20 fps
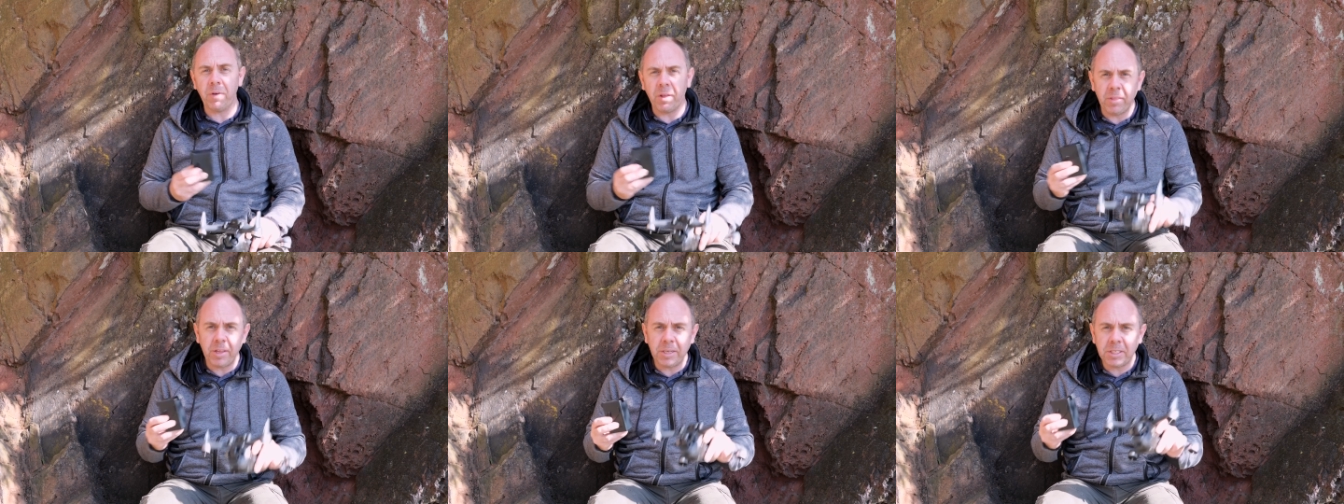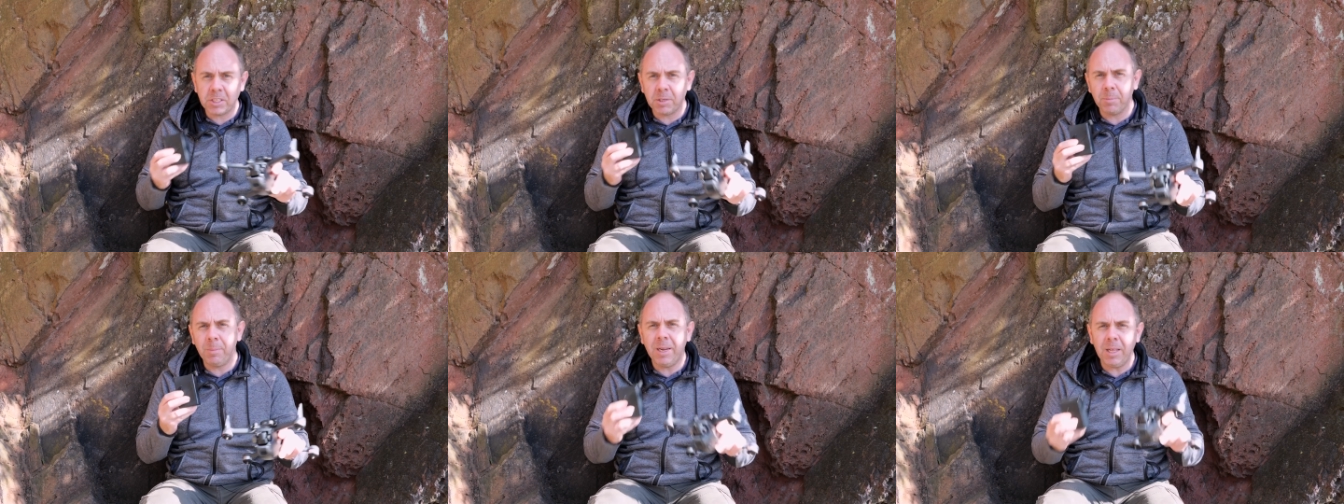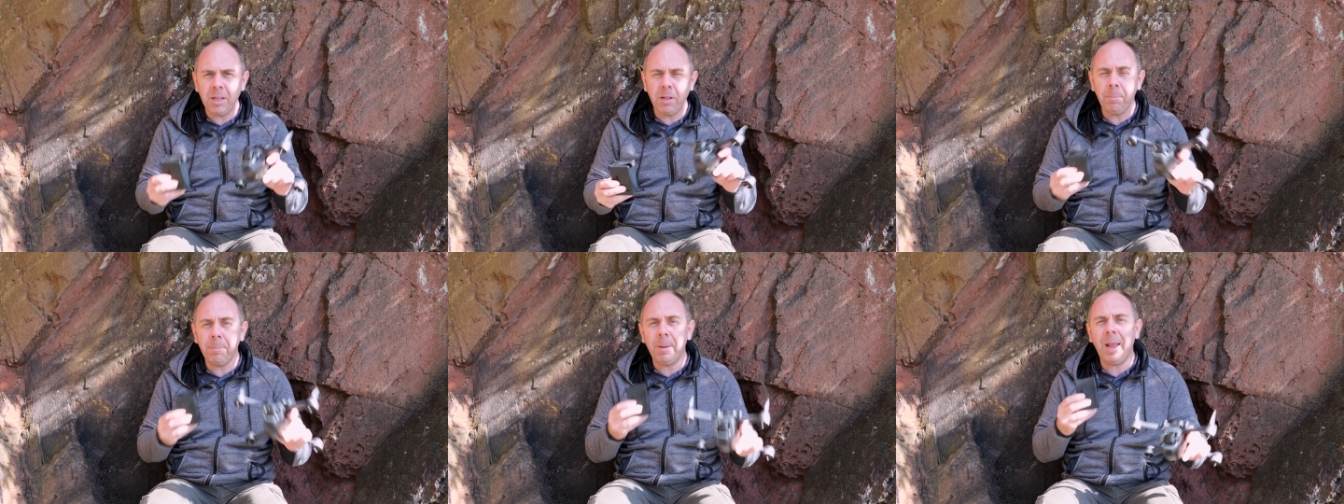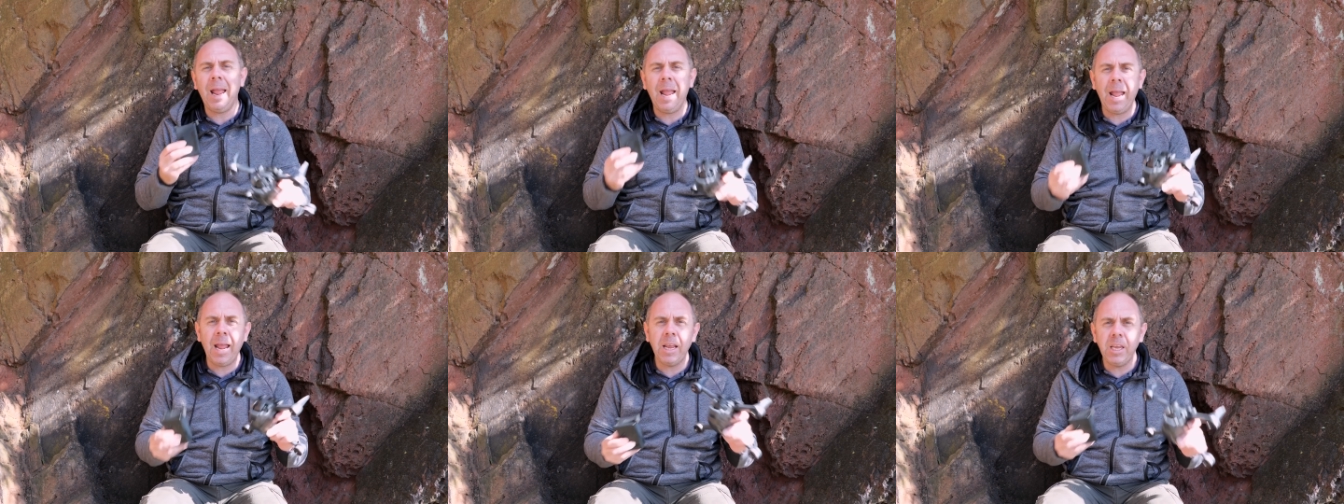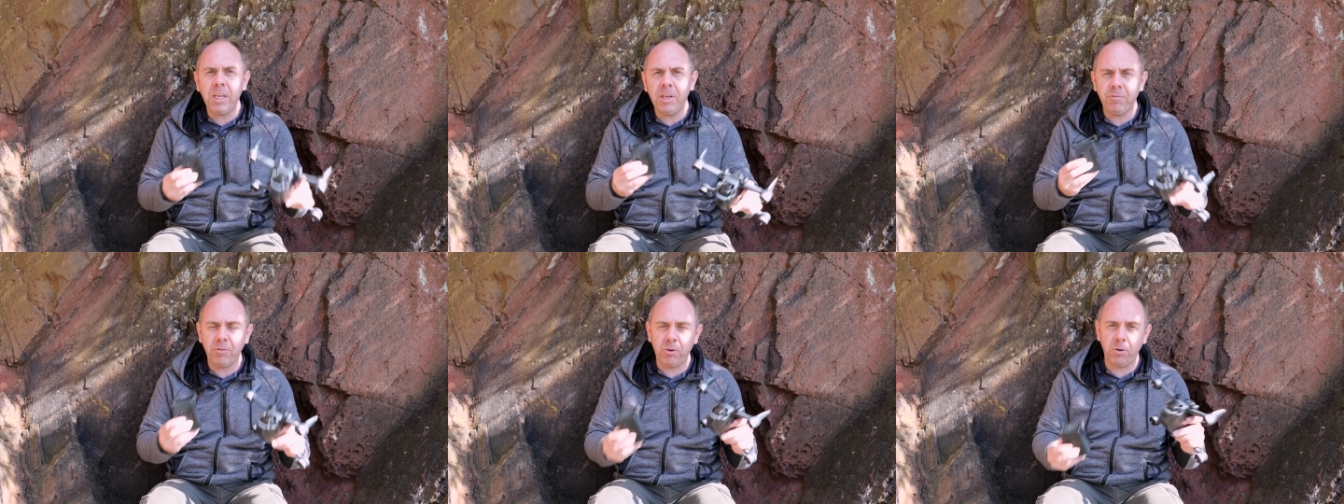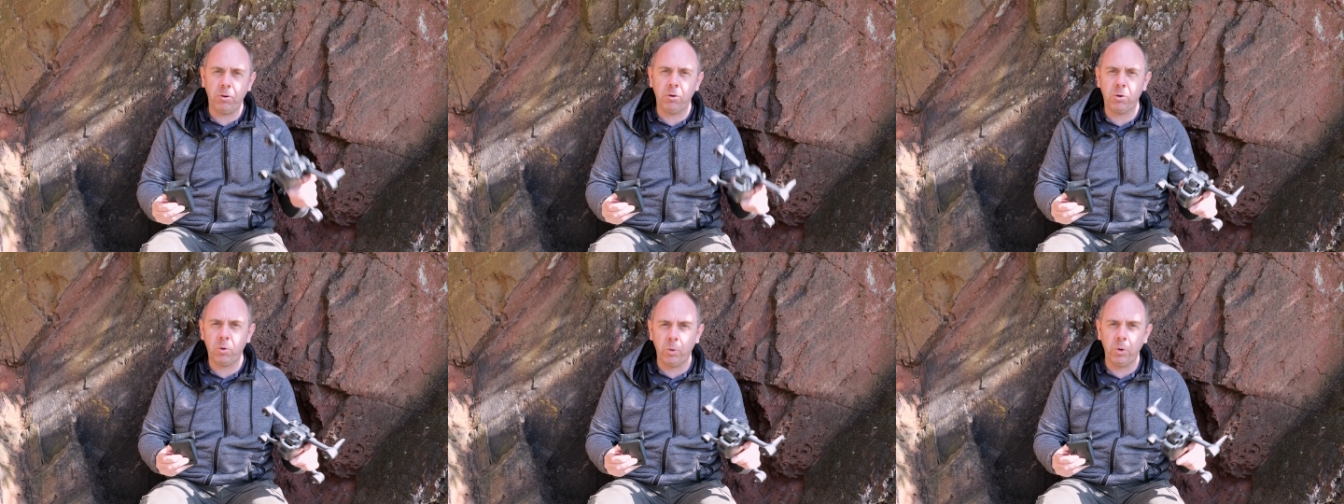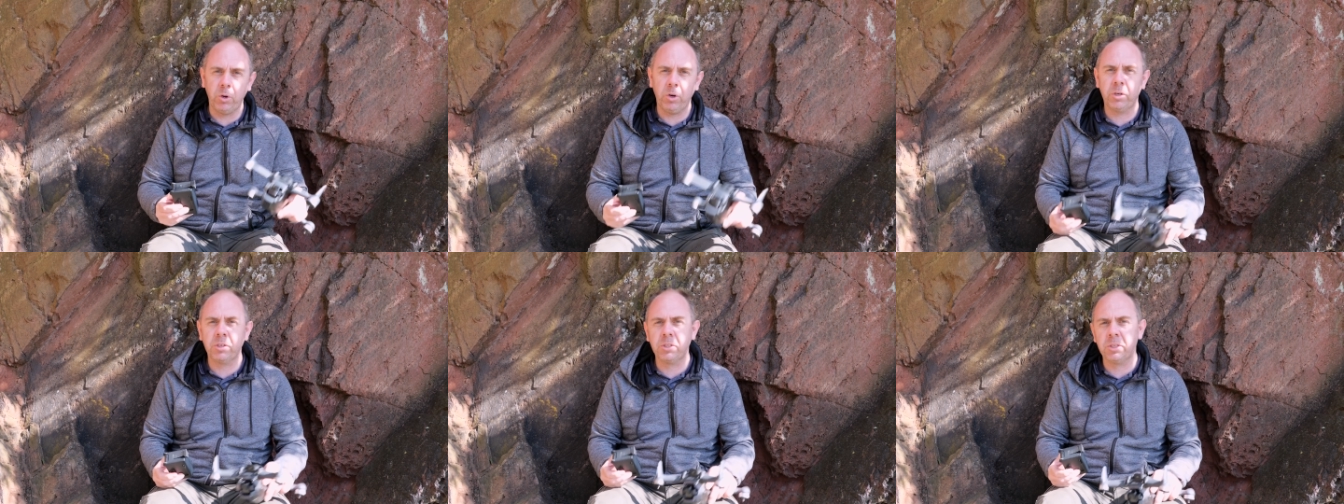and there's some little behavioral
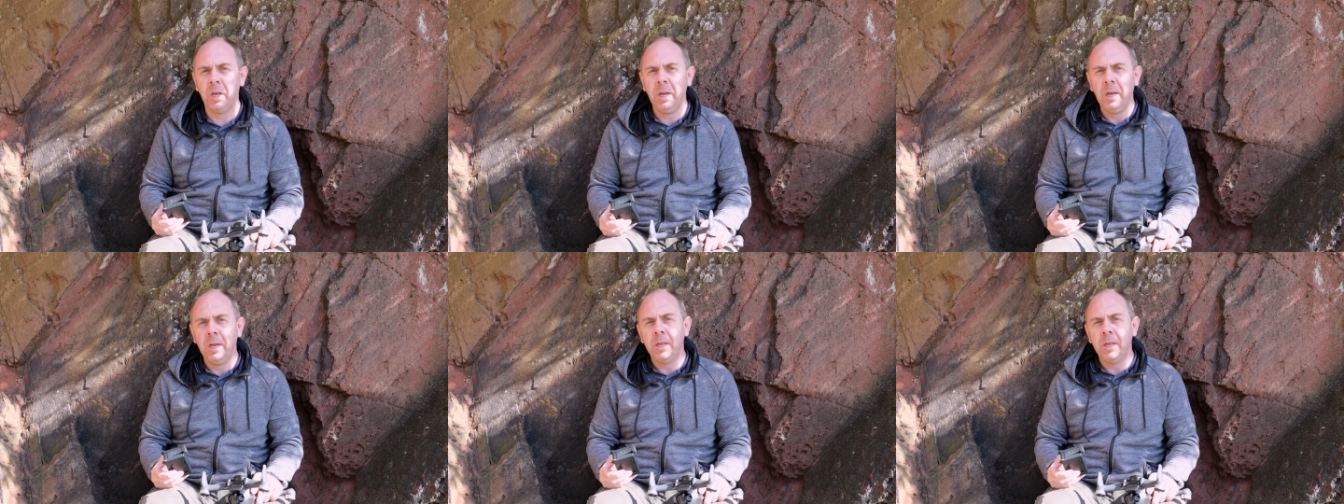quirks